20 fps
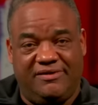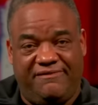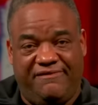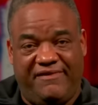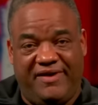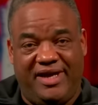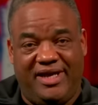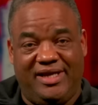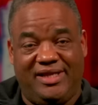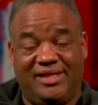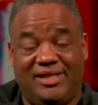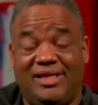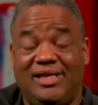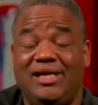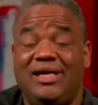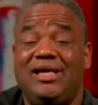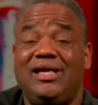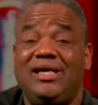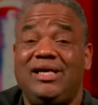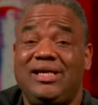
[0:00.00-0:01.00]
faith
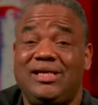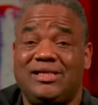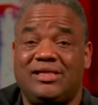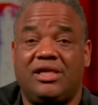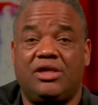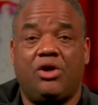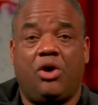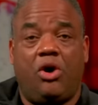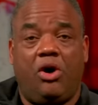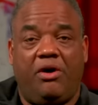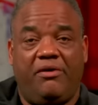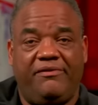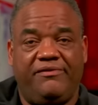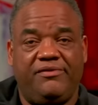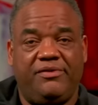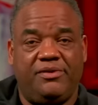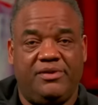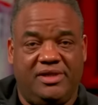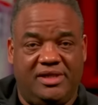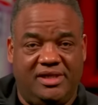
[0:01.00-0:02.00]
is an
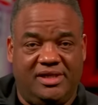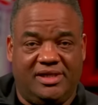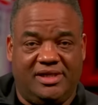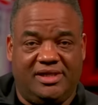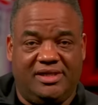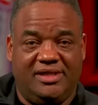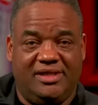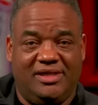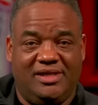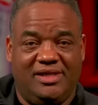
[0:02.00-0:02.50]
awful look.